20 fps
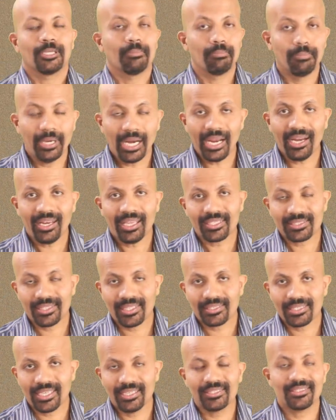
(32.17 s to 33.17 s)
Brain
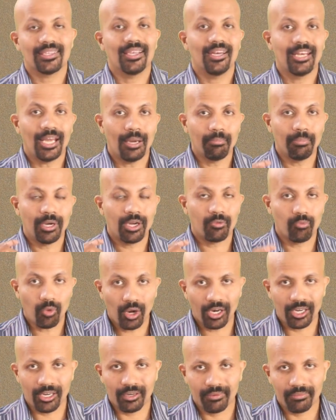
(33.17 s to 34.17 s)
exercise number
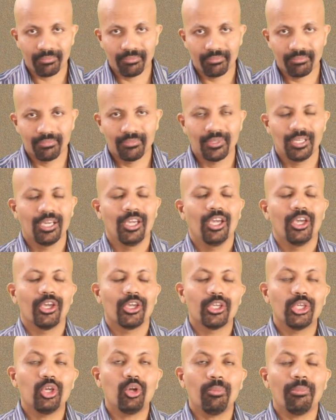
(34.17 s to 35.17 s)
one.
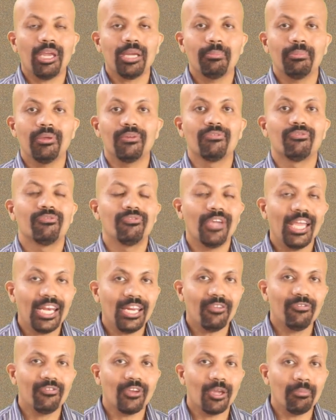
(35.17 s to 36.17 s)
You might be
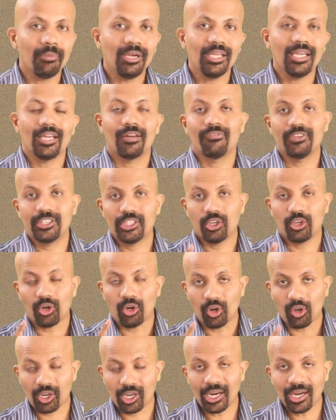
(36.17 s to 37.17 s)
very familiar with your
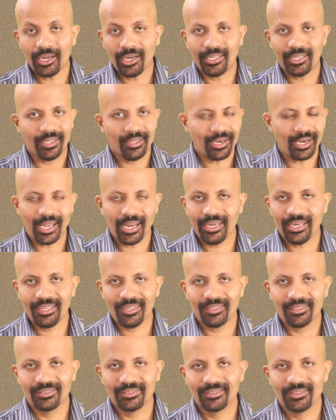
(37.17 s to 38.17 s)
locality,
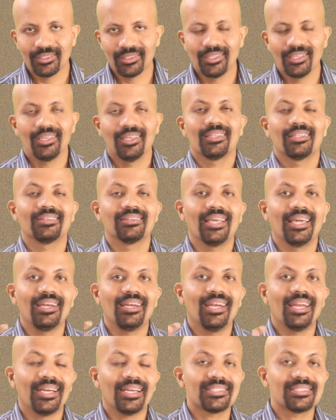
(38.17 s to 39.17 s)
right?
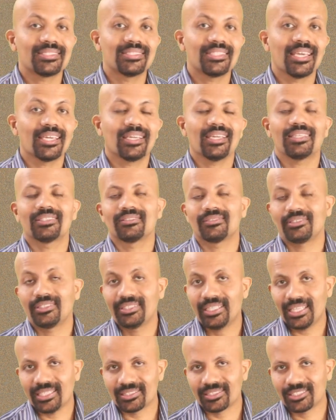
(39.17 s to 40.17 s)
Then let us take a
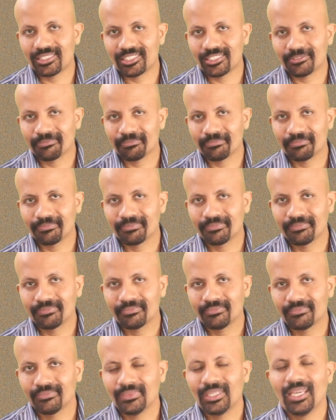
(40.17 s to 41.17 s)
test.
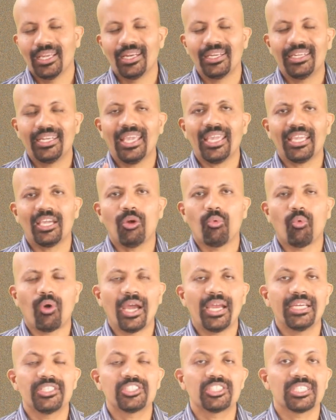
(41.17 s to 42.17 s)
Take a
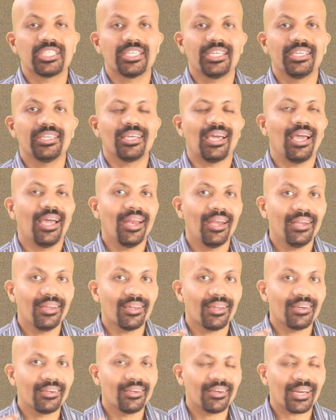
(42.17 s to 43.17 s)
white sheet
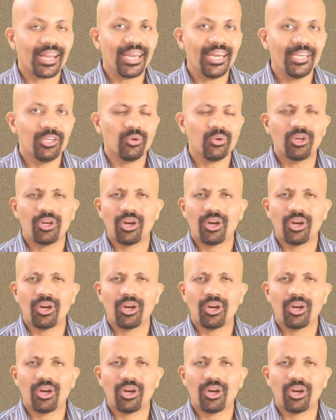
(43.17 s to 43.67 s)
and try to